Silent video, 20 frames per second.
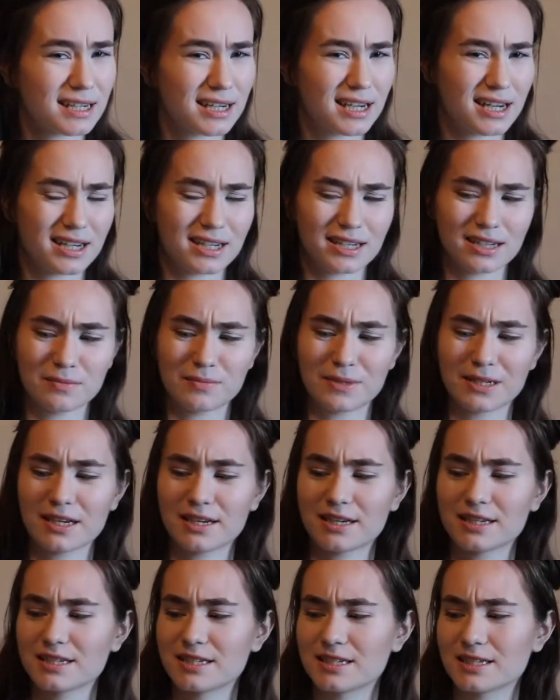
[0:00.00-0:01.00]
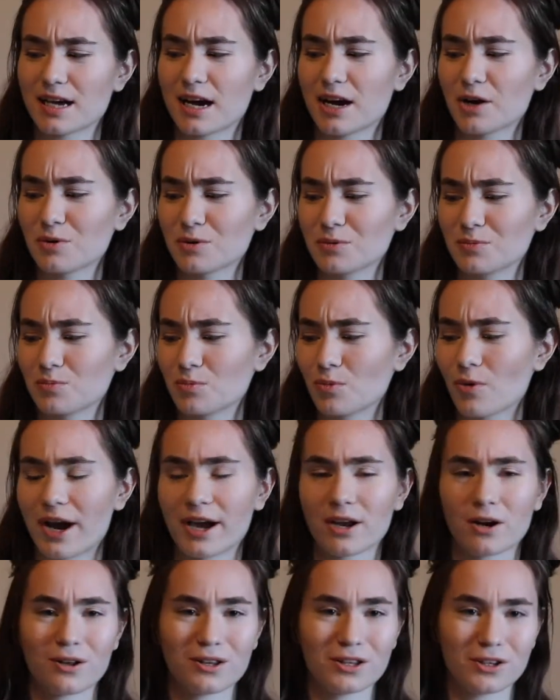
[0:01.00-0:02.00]
because I would
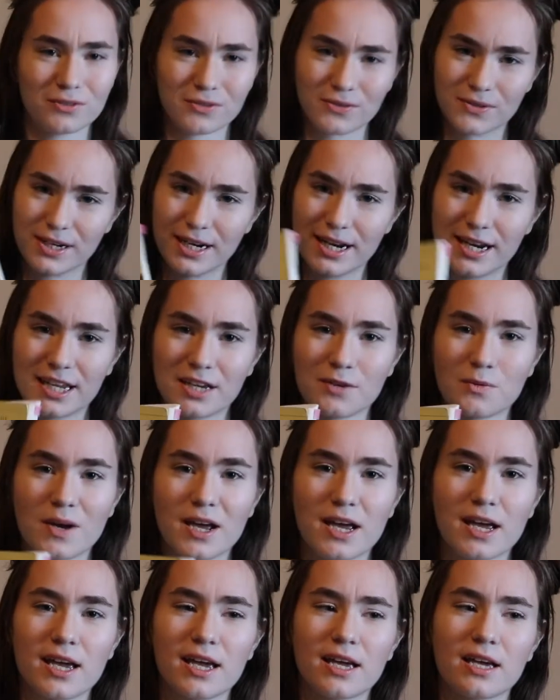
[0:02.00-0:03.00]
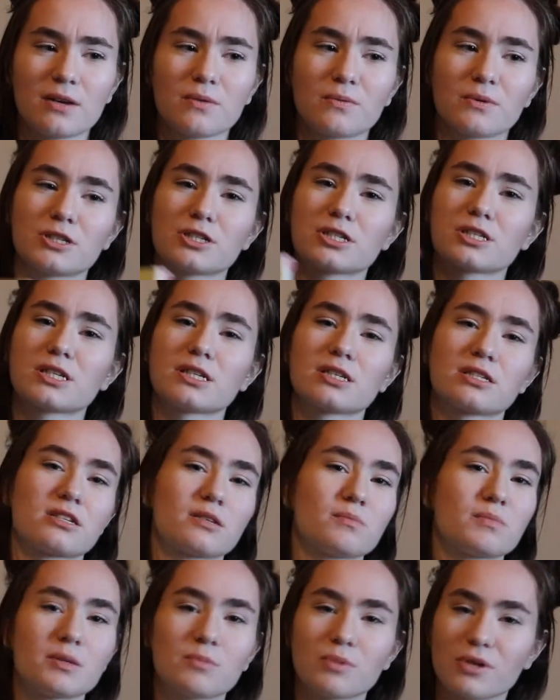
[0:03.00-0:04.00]
write all over it anyway, which
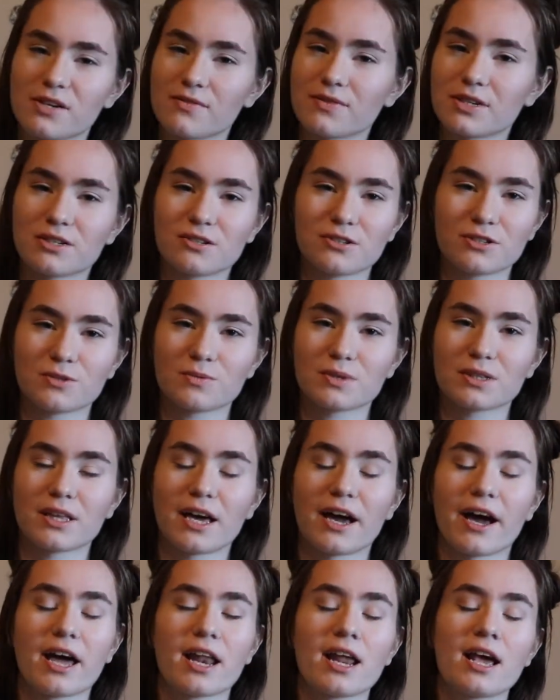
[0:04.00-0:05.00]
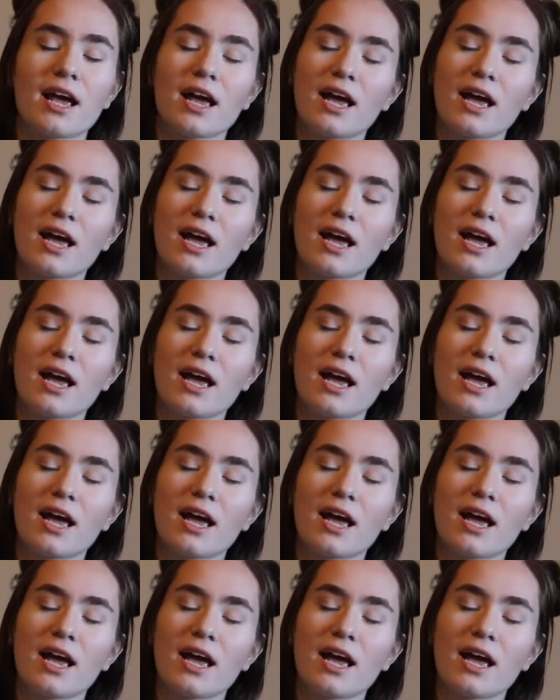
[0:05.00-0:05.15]
some people have issues with that.